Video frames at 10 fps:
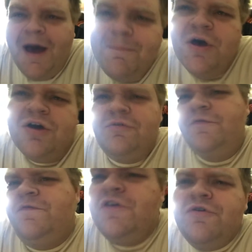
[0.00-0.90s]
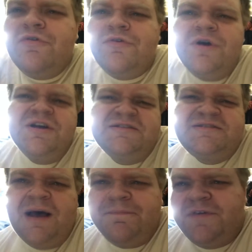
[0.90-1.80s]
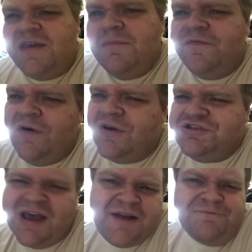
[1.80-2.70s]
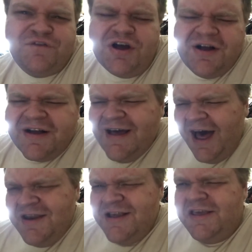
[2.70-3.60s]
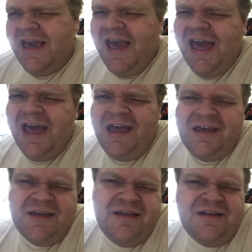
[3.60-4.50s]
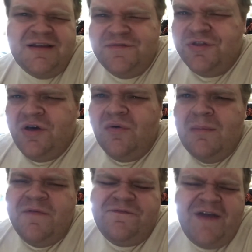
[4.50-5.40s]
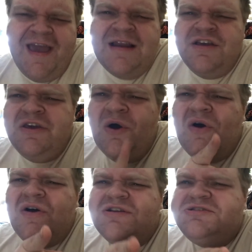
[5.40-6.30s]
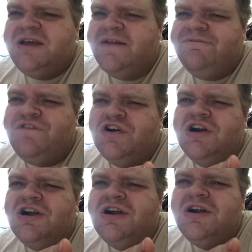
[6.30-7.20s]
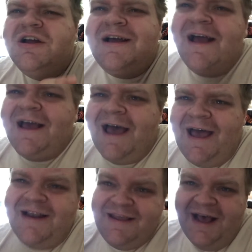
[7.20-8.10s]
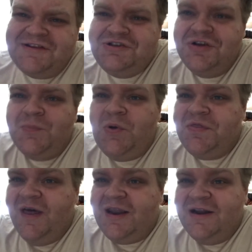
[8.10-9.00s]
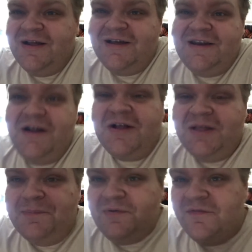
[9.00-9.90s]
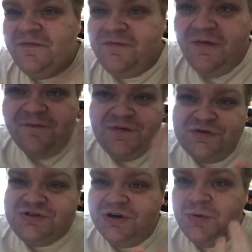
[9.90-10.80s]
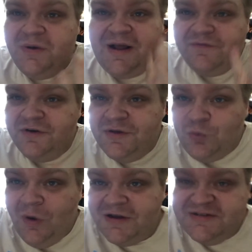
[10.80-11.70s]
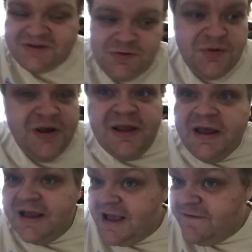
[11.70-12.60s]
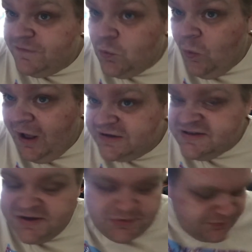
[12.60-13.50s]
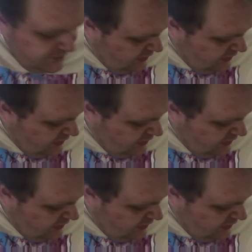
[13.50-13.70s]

I'm gonna review something before Jennifer Cudney can, even though I'm a fan of yours, Jennifer. And yes, you could put that in a, in a clip of future whatever you want to, if you want to.